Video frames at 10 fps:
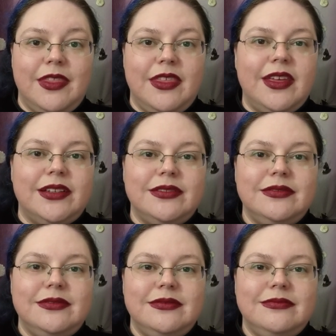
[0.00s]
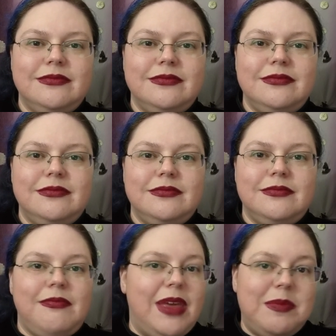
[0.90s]
That
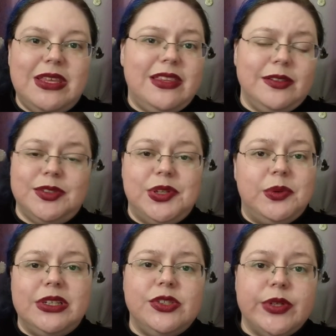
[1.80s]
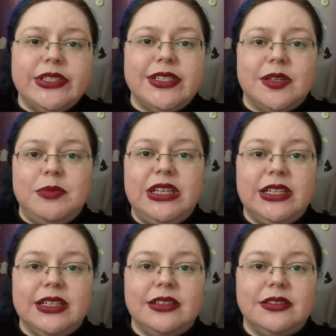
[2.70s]
maybe there's no intrinsic
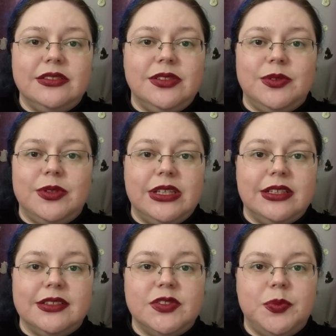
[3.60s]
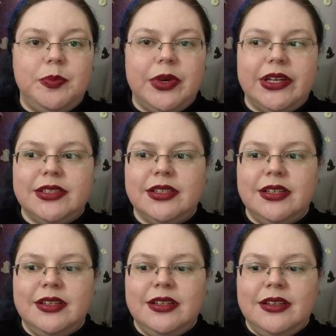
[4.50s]
meaning to things, but
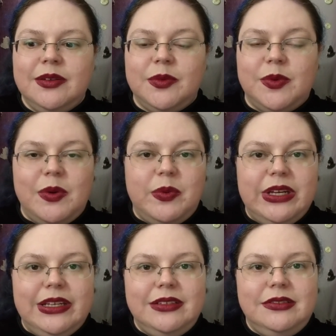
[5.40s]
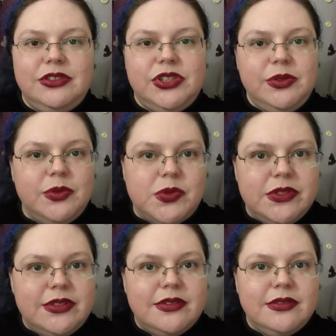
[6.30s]
what we
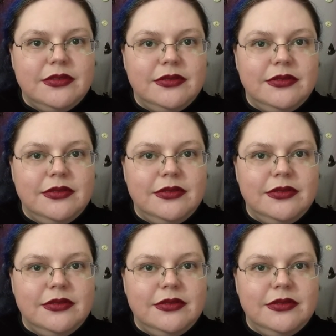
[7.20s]
choose.